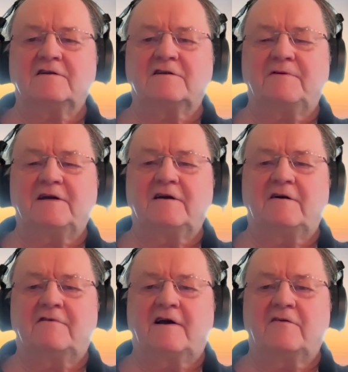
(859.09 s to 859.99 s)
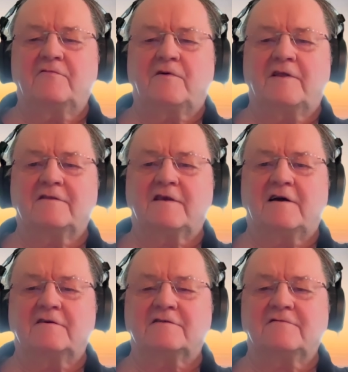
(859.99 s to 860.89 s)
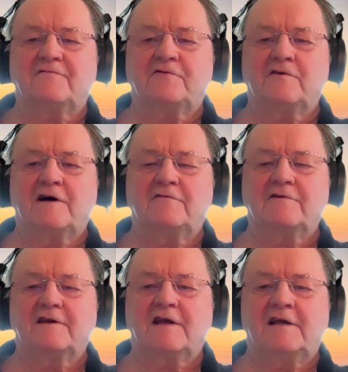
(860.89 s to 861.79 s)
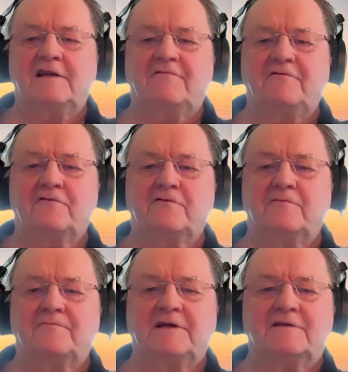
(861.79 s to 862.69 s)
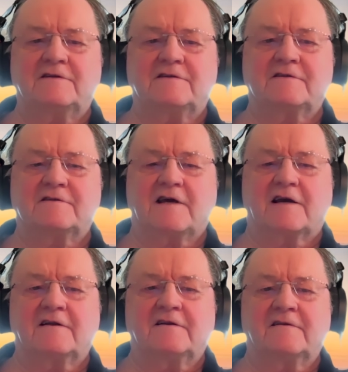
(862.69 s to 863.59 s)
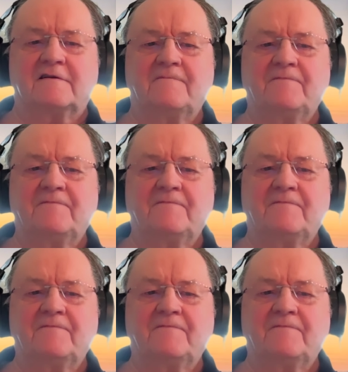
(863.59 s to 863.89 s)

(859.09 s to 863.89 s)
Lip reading: to be around 1,484 meters a second,